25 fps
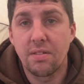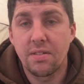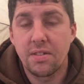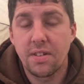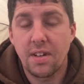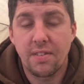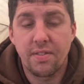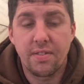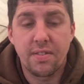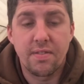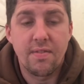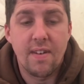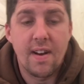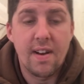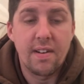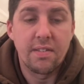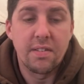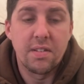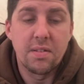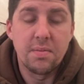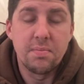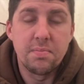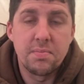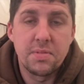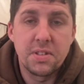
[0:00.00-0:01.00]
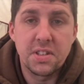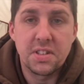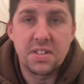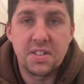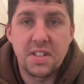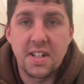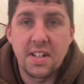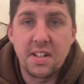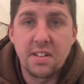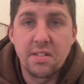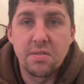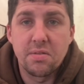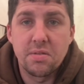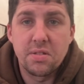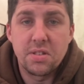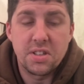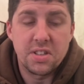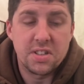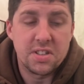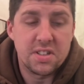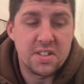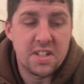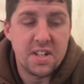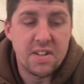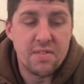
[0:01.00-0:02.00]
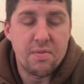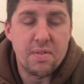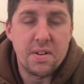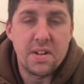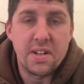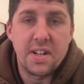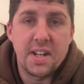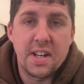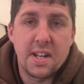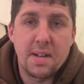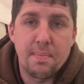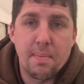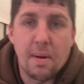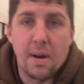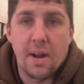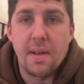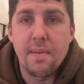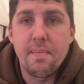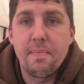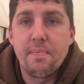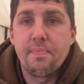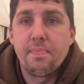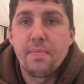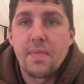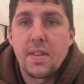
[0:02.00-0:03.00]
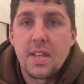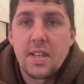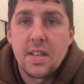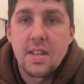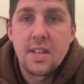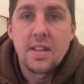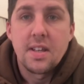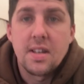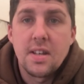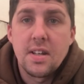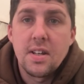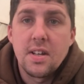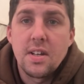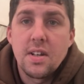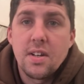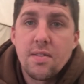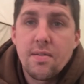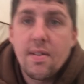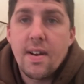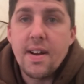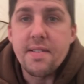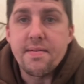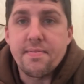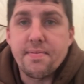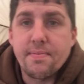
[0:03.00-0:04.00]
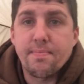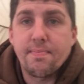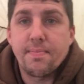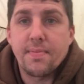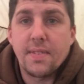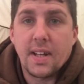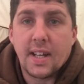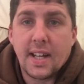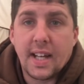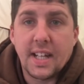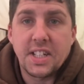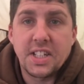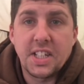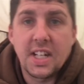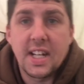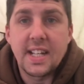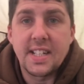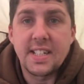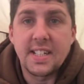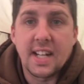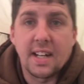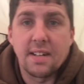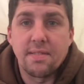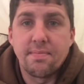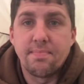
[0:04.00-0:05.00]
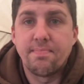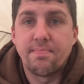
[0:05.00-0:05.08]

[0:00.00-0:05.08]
nothing around them, just singles, just to see if we can nick a bite. Right, I'll catch you later.